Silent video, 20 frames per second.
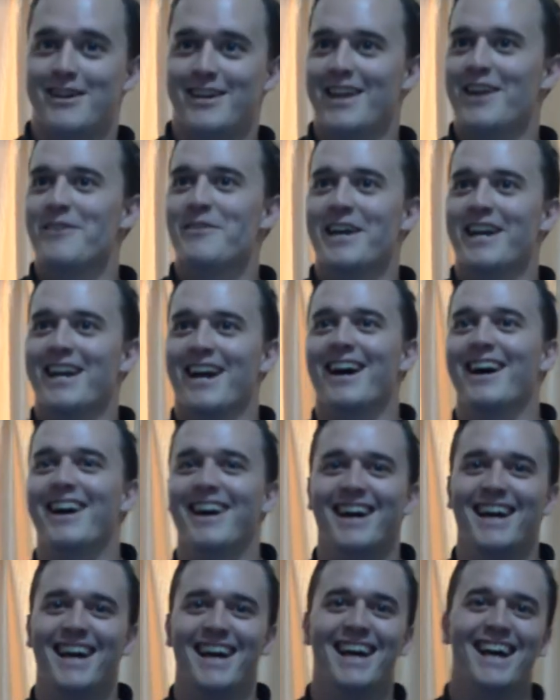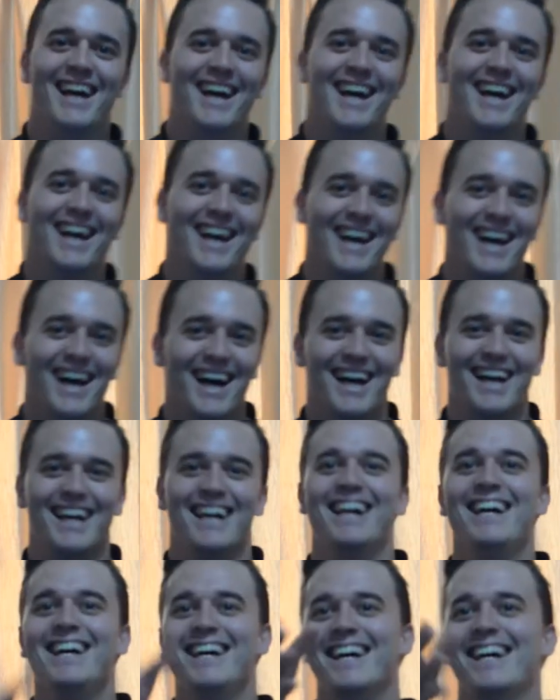There we go.
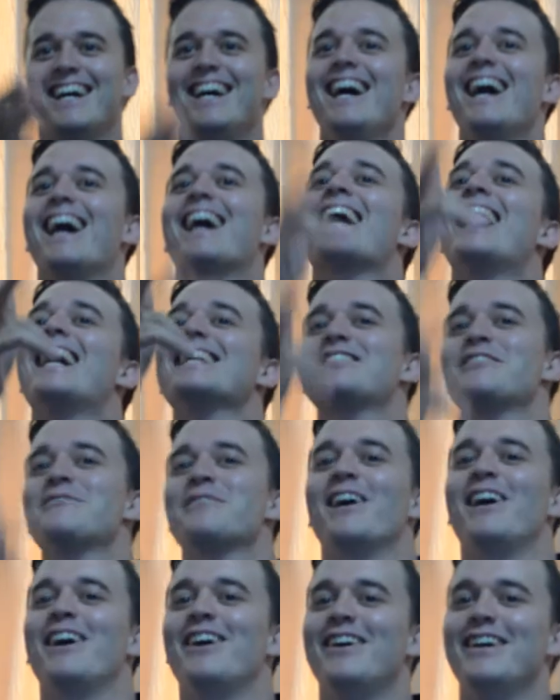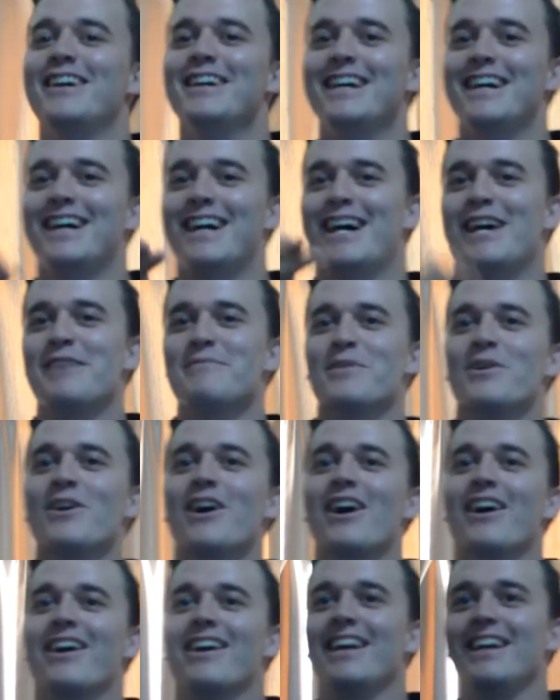on rock. I
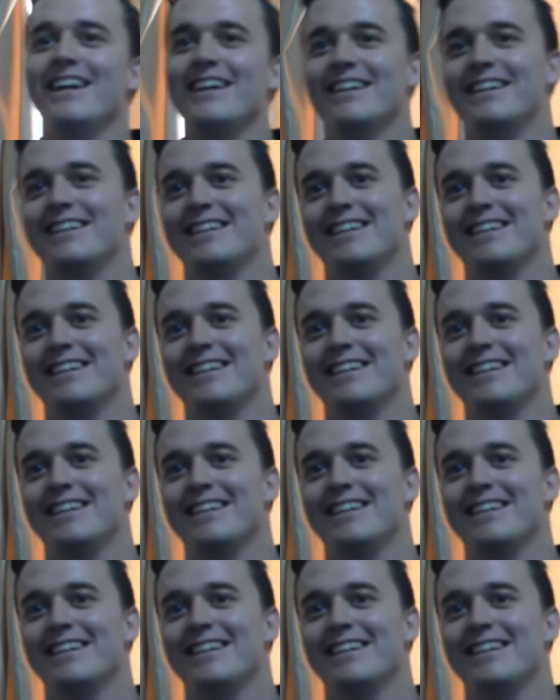got you, girl.